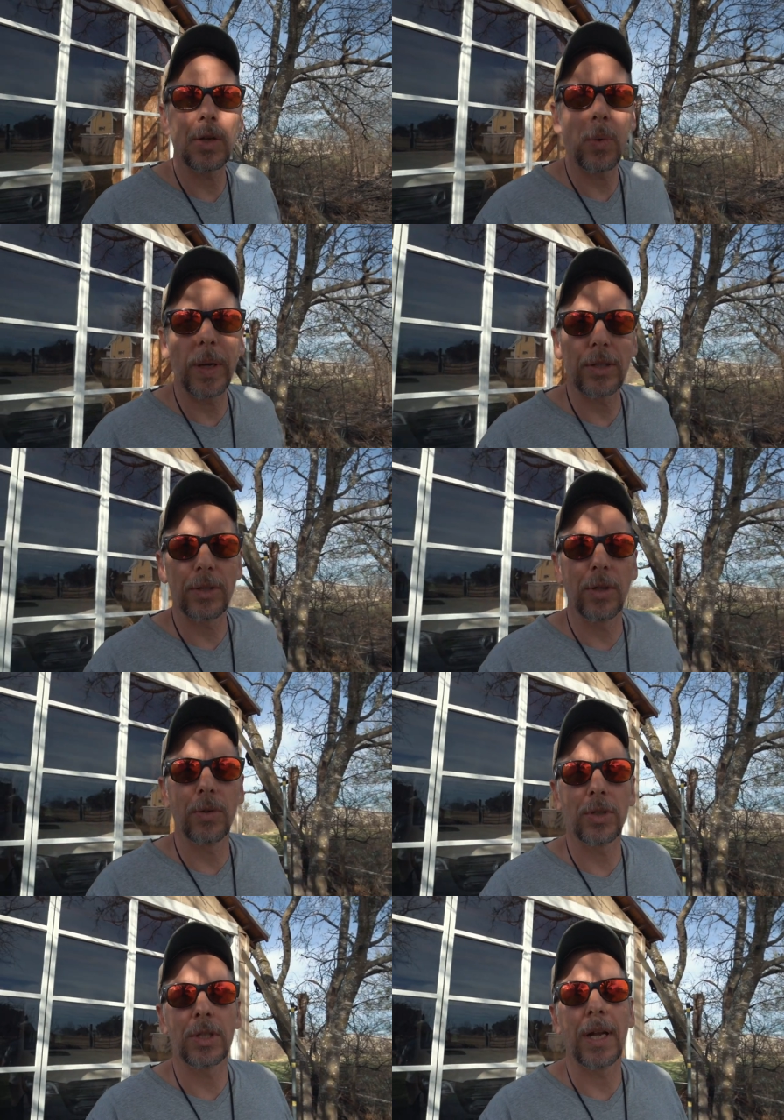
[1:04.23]
the quick
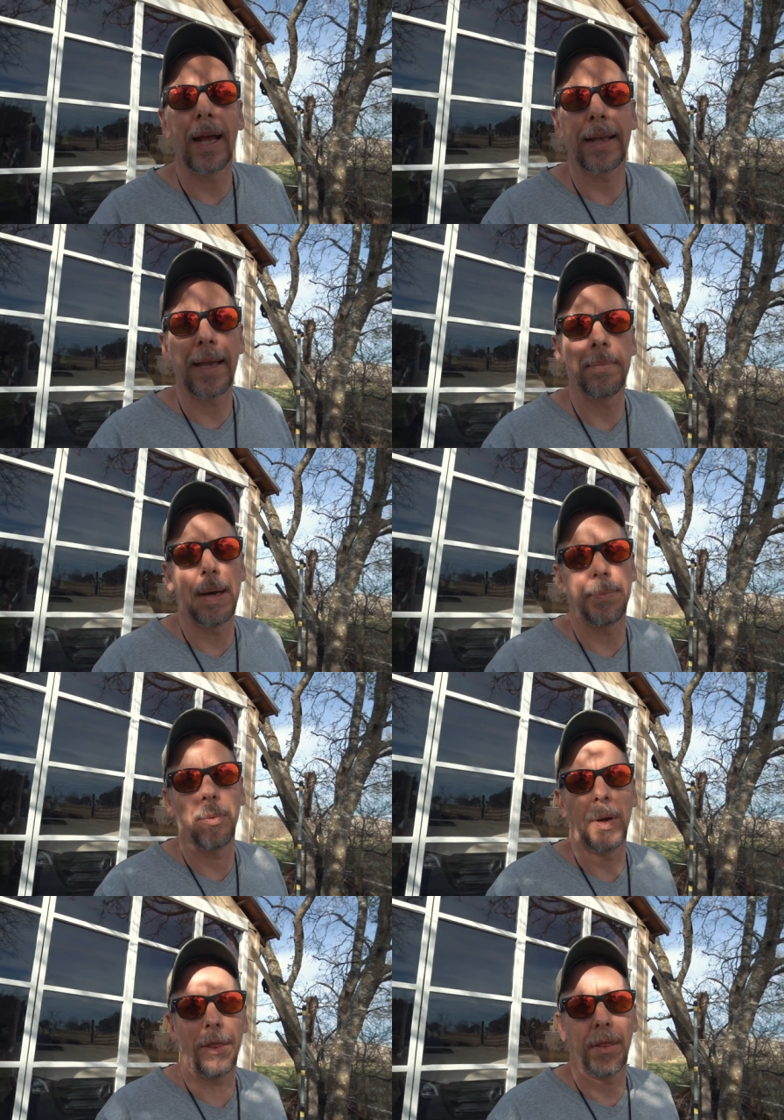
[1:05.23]
solution I came up
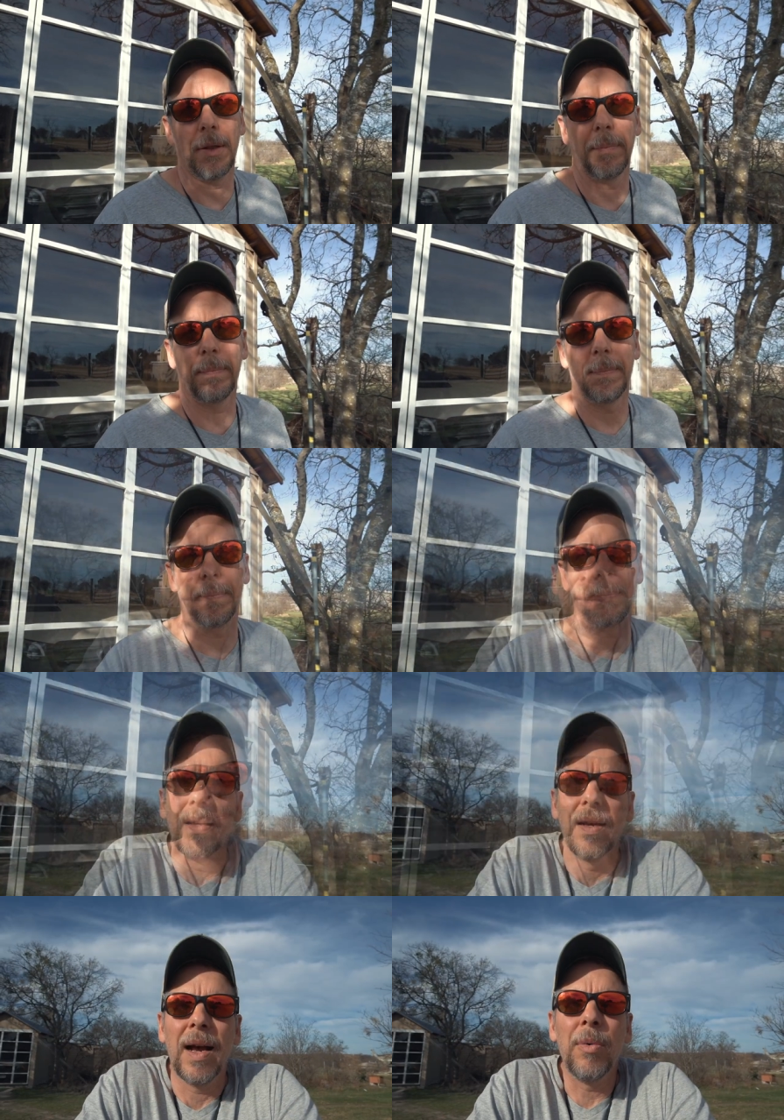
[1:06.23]
with.
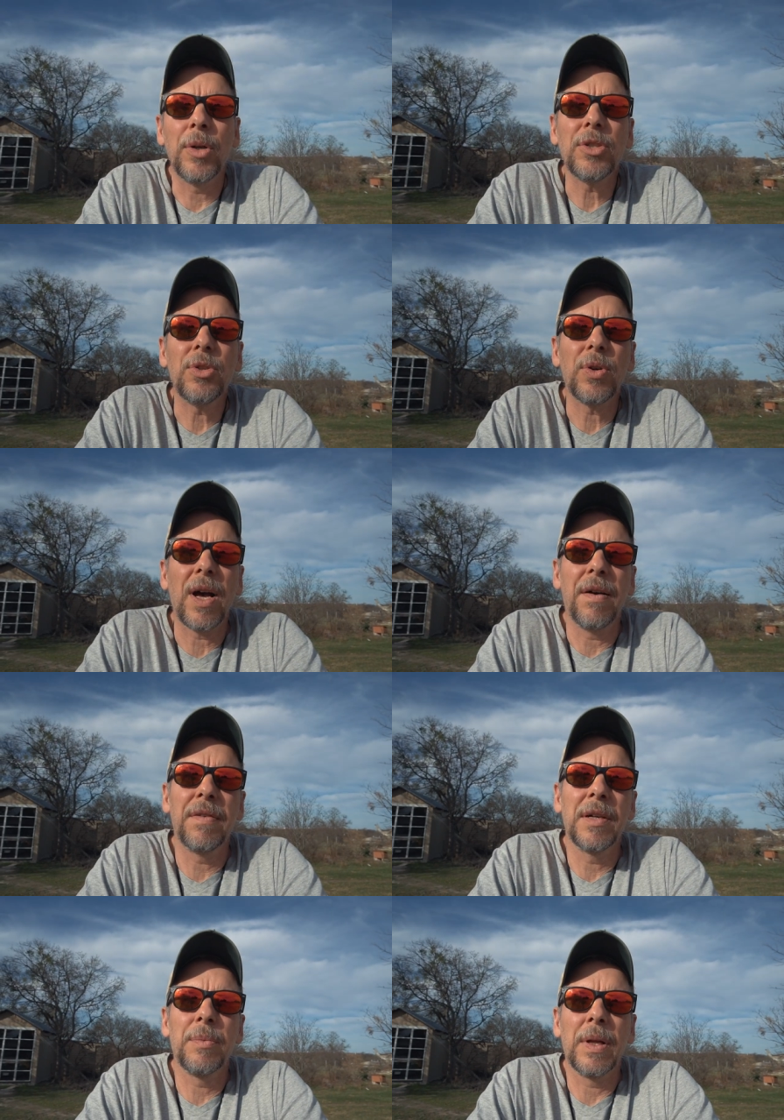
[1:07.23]
I wanted to
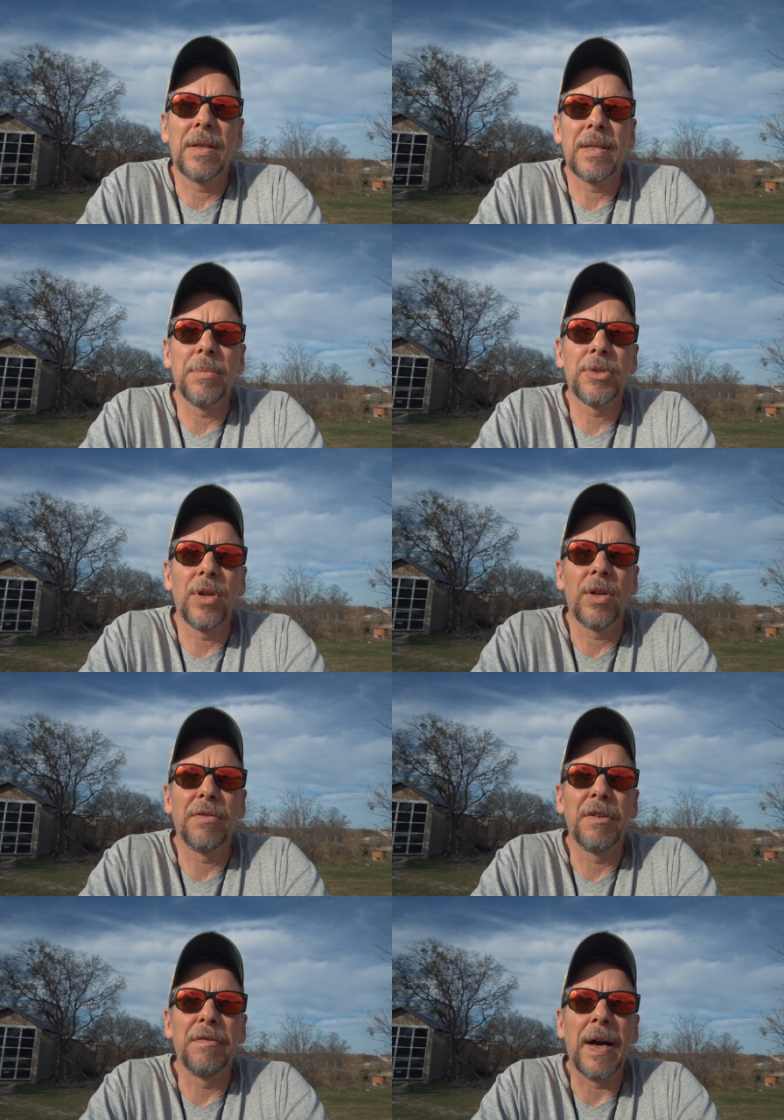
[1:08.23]
cover it with some sort
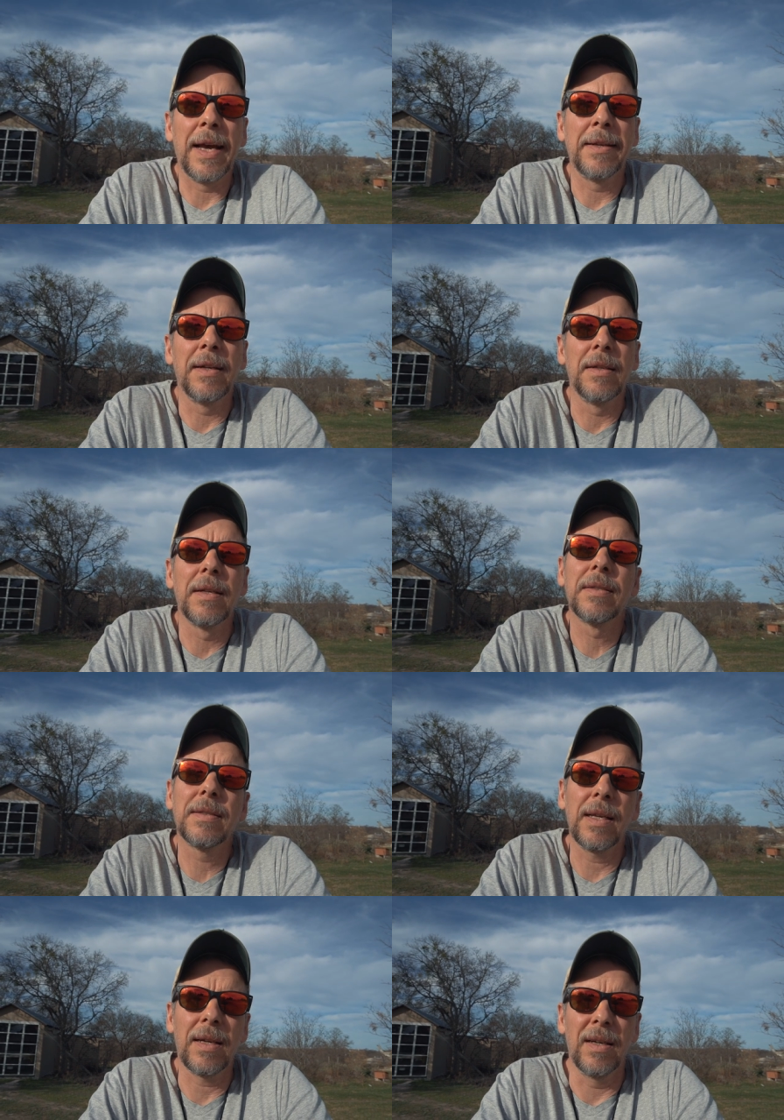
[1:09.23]
of a vinyl
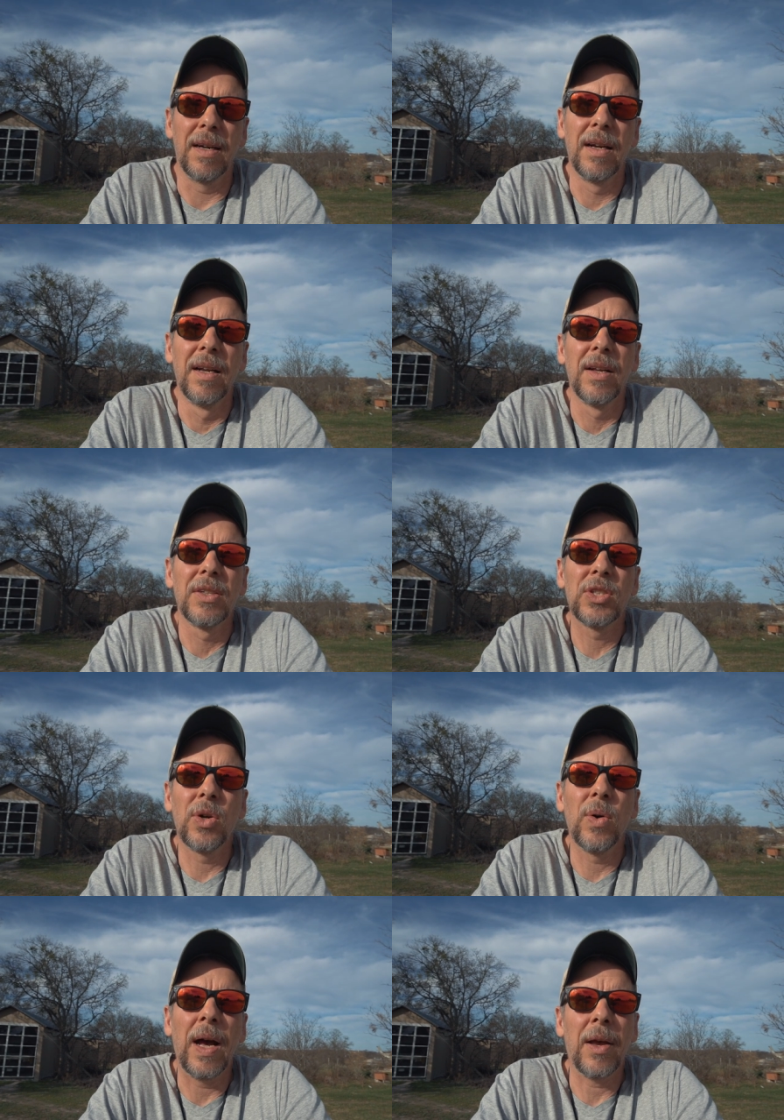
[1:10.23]
sticker.
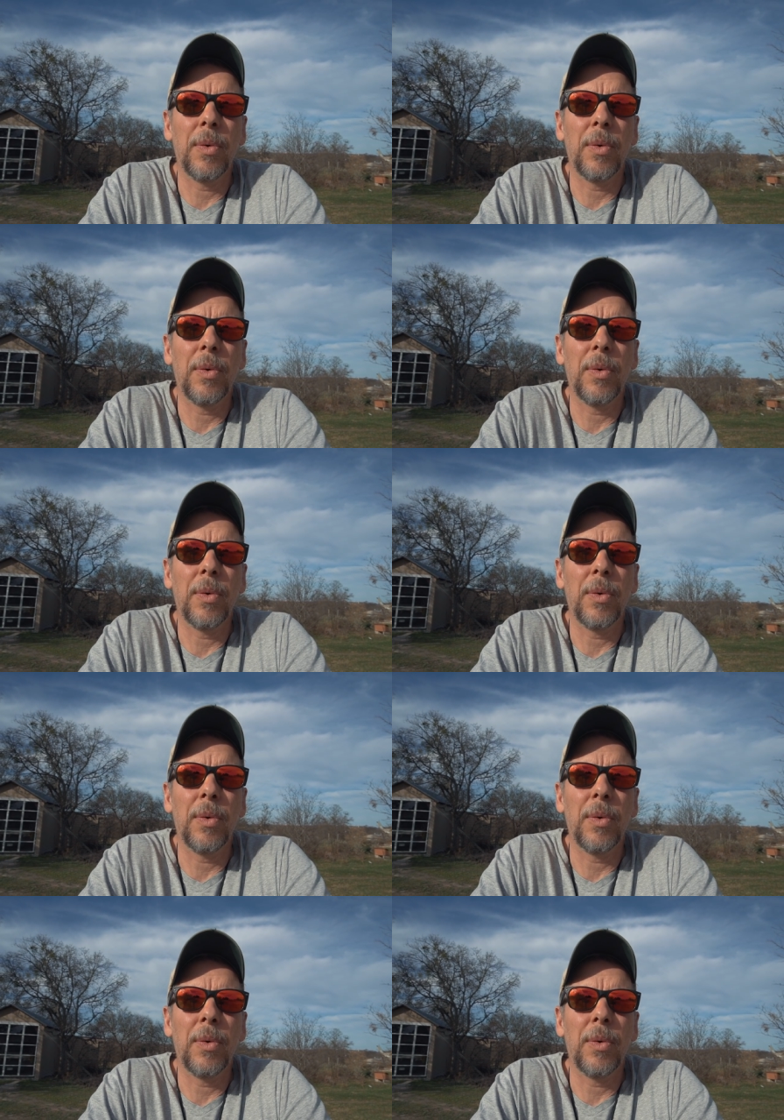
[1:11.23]
So I